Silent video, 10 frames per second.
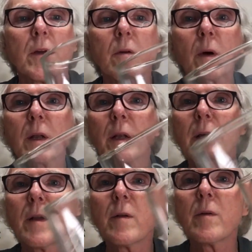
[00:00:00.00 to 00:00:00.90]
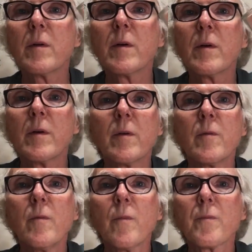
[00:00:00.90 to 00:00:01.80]
white head,
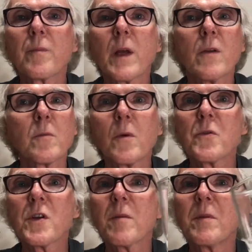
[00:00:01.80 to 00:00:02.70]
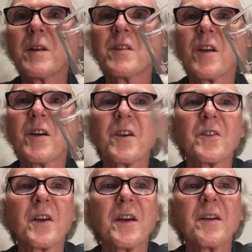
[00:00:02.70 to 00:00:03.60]
as most Japanese
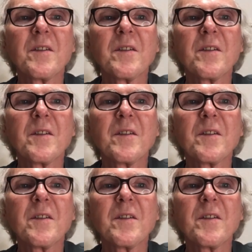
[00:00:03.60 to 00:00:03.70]
lagers have.